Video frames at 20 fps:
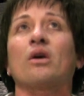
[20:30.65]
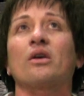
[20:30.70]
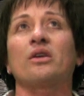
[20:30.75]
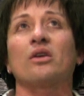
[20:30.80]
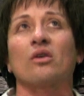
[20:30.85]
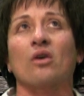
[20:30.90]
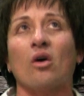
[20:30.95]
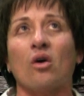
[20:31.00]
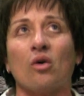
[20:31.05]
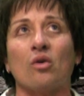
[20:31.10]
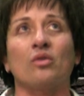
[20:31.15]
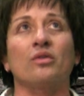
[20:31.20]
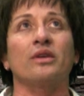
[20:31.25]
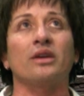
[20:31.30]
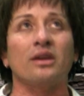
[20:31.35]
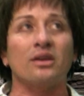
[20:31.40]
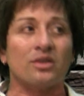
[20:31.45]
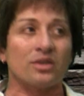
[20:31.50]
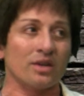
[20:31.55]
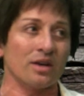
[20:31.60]
are your
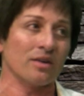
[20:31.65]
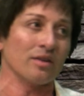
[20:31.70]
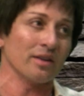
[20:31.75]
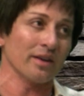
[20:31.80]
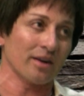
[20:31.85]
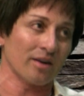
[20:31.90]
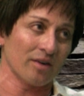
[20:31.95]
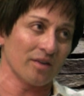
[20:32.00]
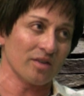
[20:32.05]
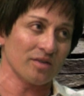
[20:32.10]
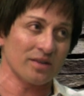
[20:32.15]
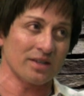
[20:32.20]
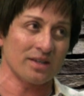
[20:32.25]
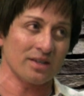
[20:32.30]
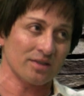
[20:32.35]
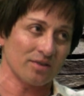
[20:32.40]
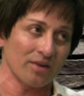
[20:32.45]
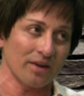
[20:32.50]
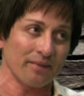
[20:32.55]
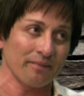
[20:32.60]
only cheerleader in this
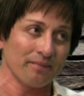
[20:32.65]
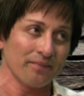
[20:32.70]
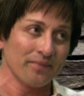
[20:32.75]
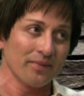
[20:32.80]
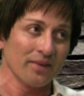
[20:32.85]
industry.